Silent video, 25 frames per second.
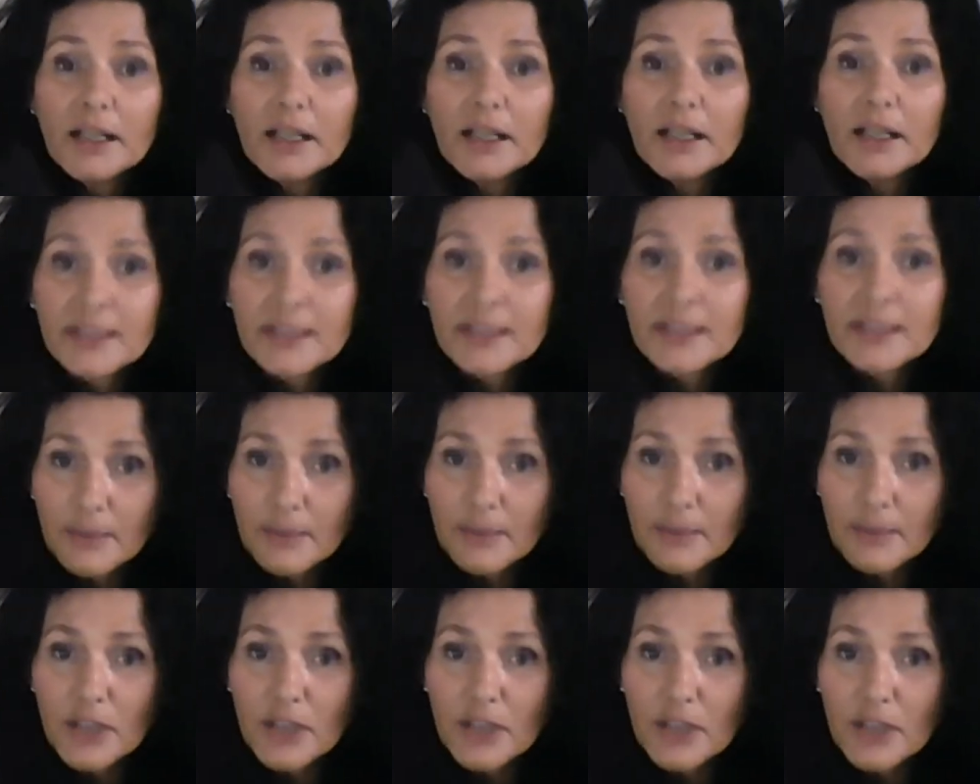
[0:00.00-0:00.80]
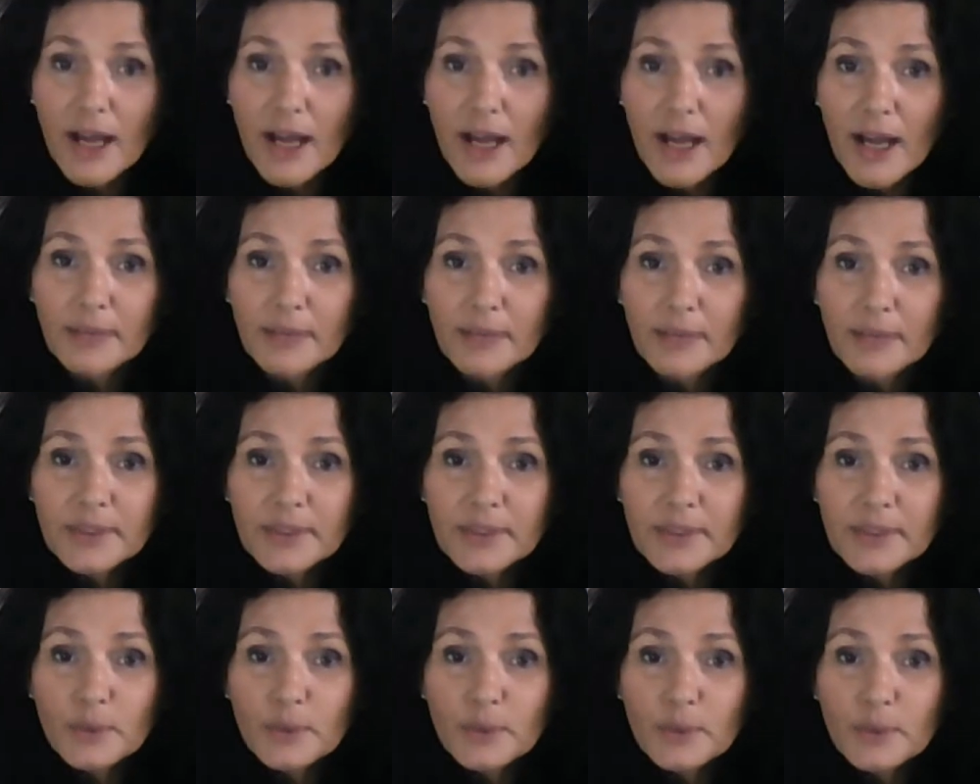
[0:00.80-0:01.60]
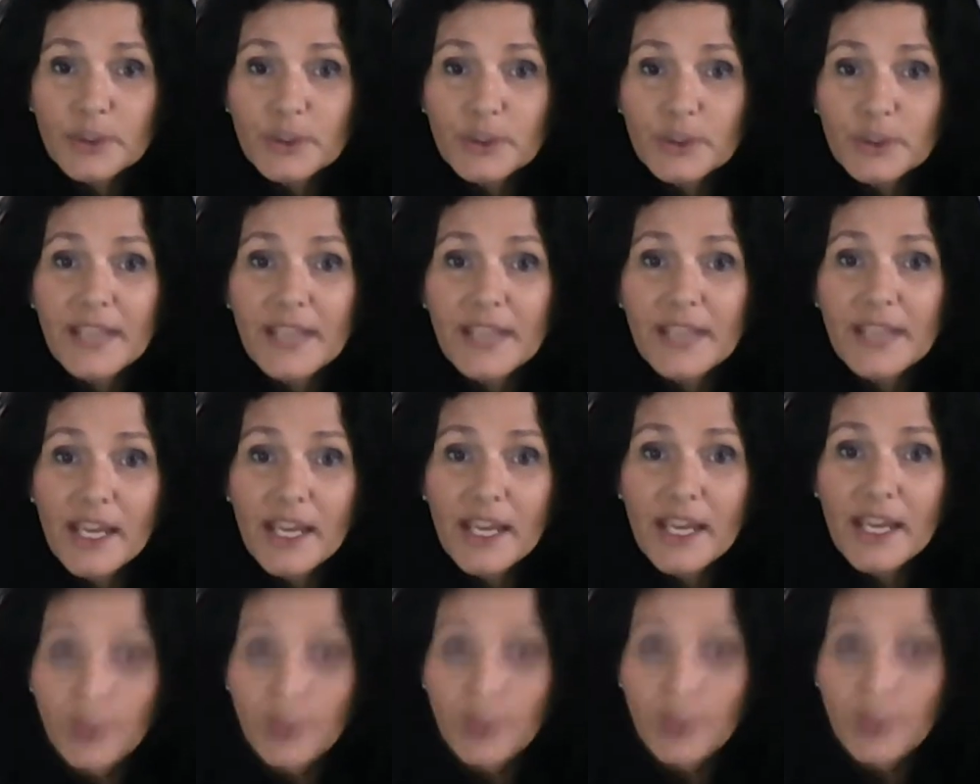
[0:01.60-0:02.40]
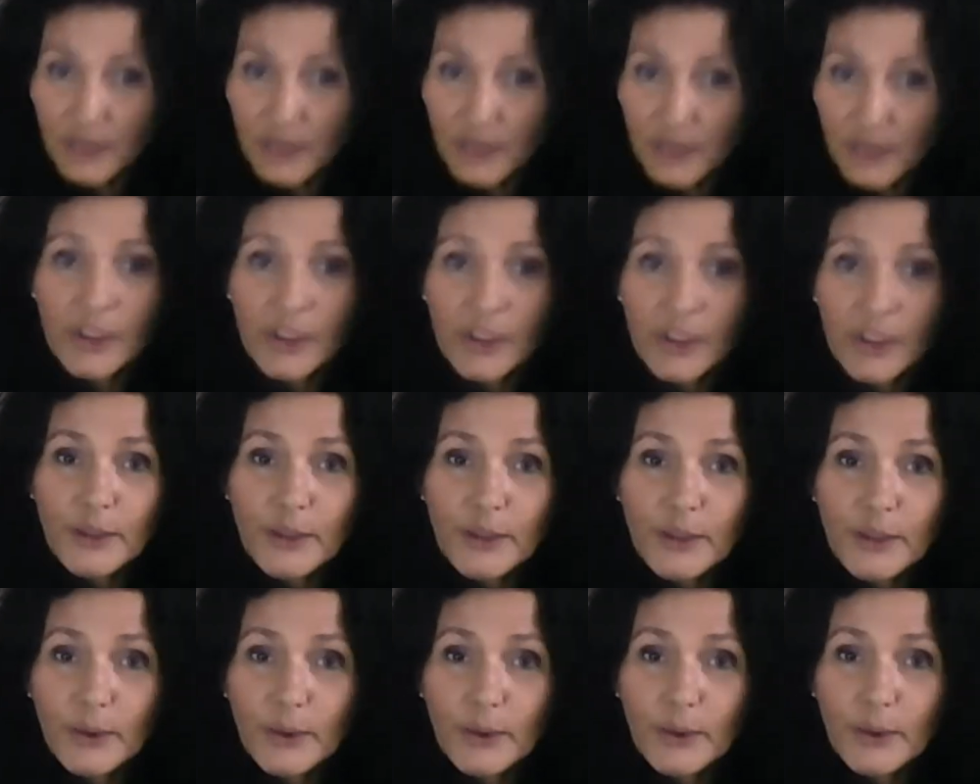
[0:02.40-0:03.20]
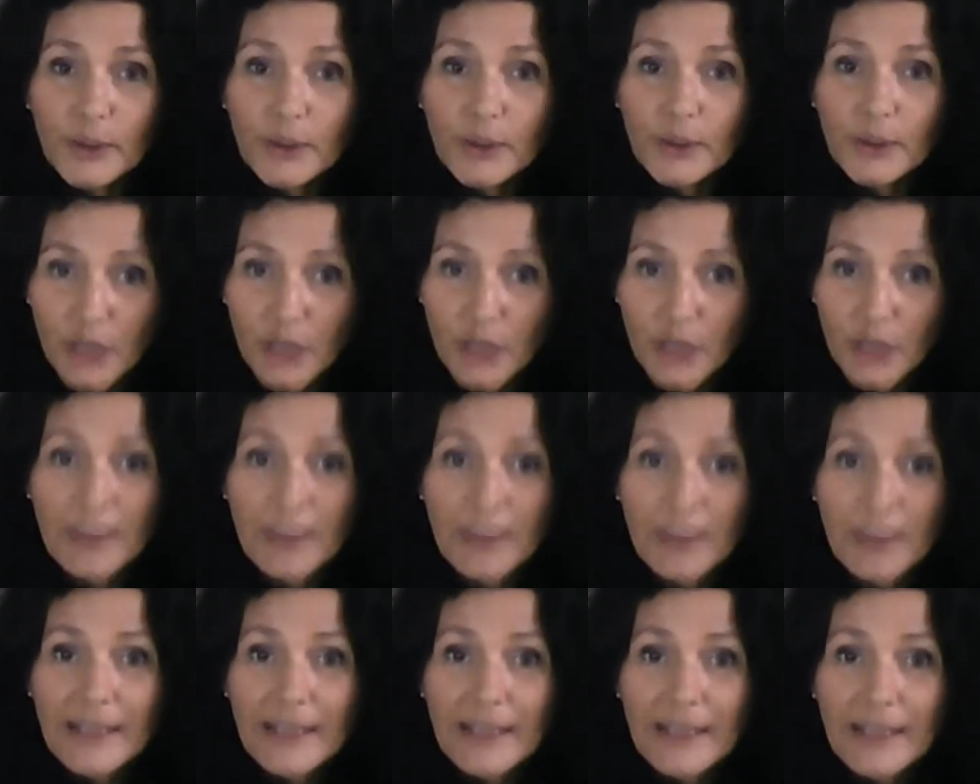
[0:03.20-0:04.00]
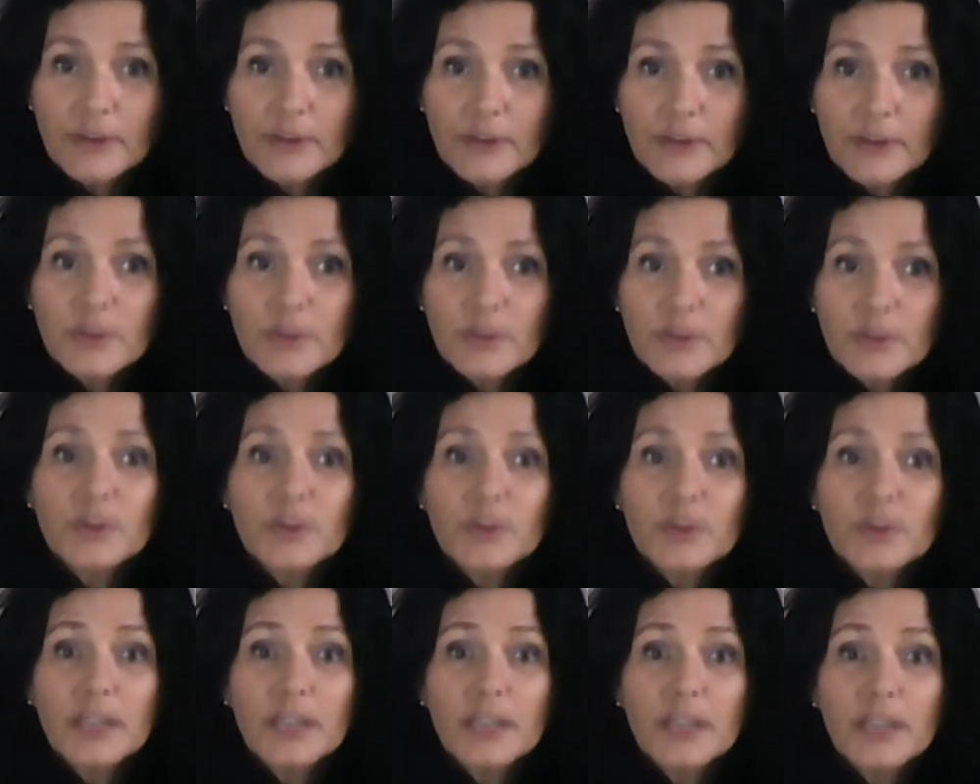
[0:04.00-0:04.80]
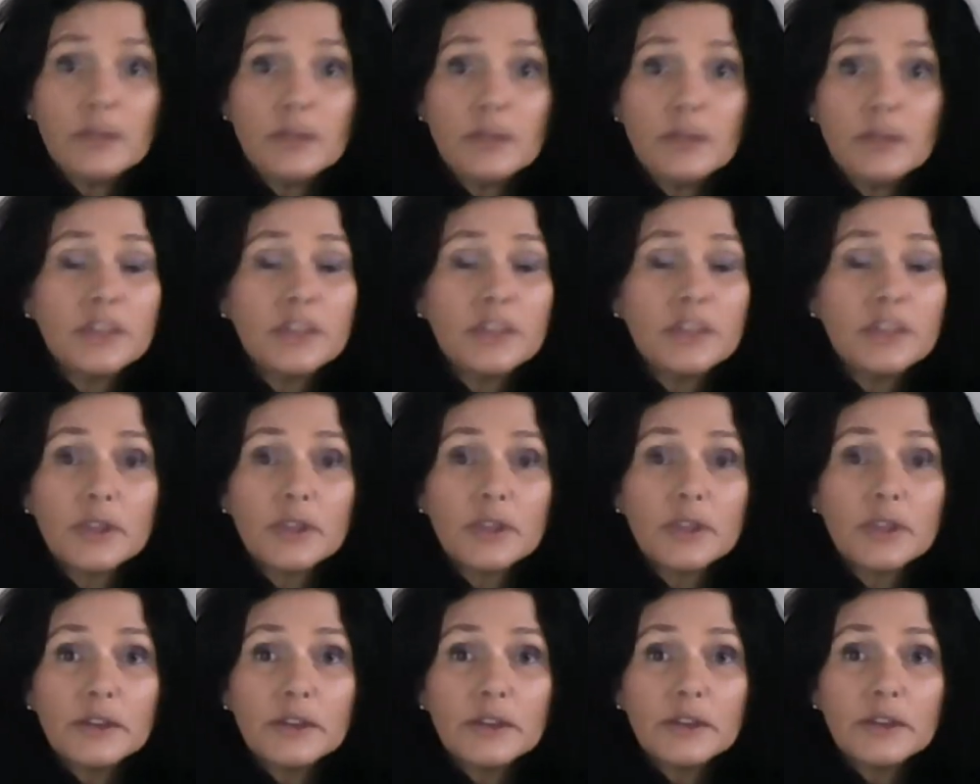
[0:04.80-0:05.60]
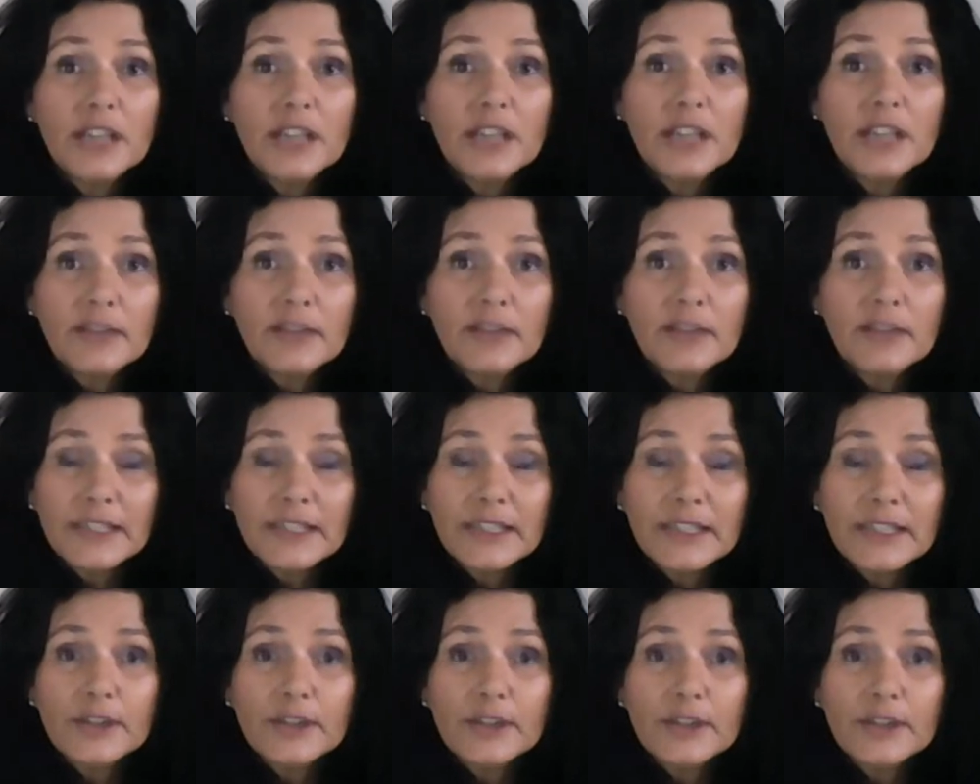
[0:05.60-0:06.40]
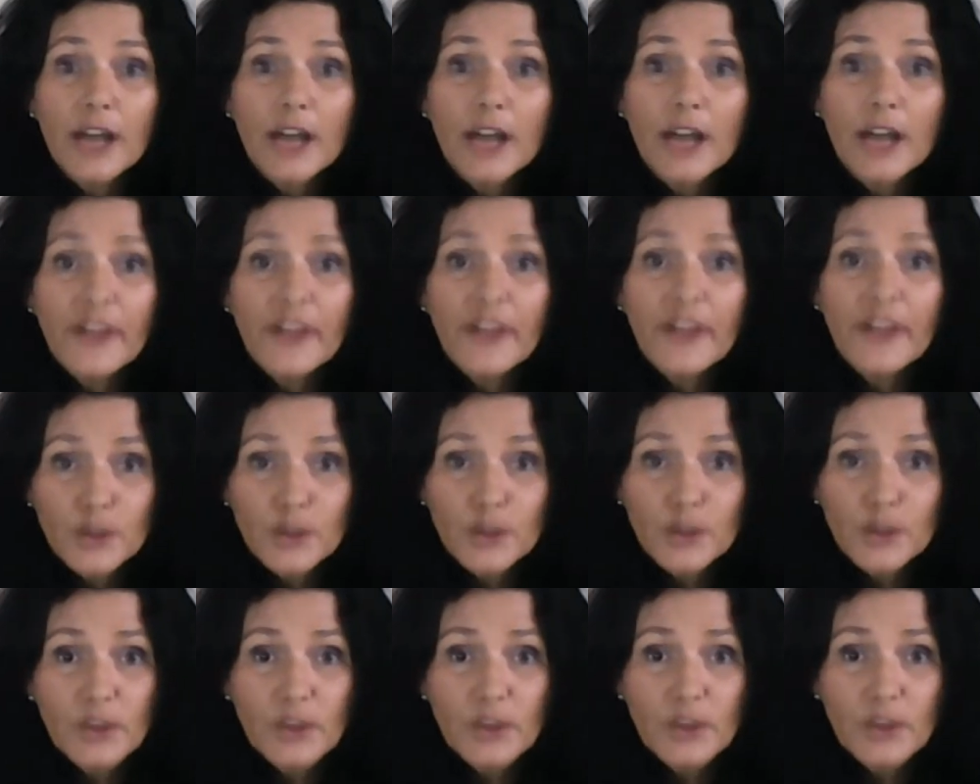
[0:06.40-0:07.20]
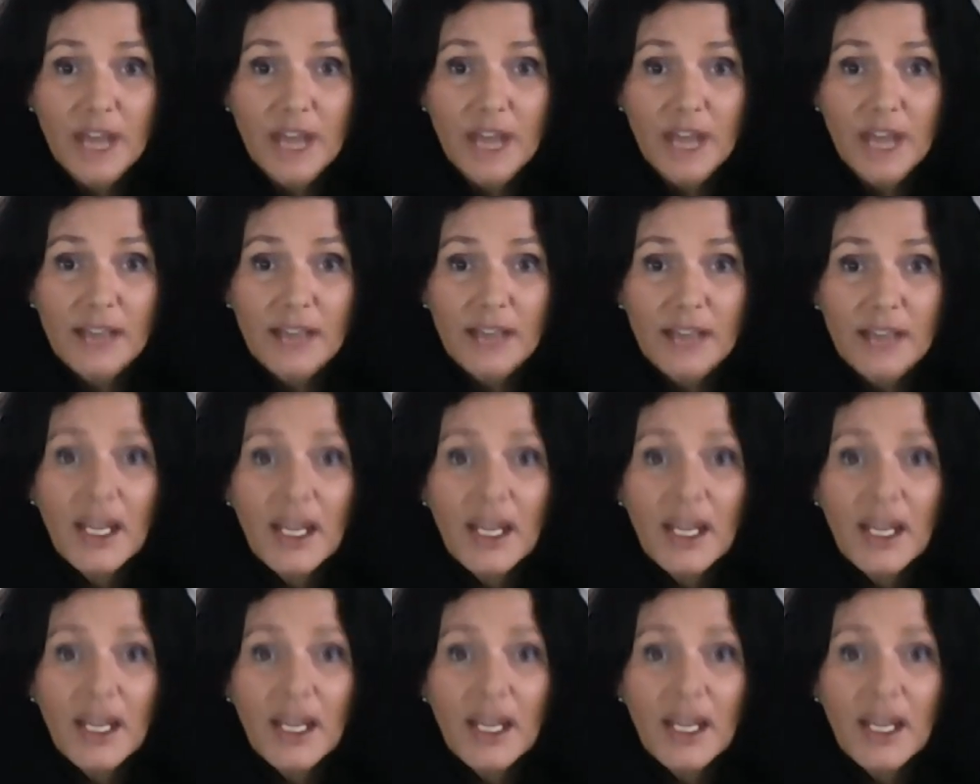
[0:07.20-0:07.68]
Some jobs will say you need to include, or job announcements will say you need to include a cover letter. Others will not.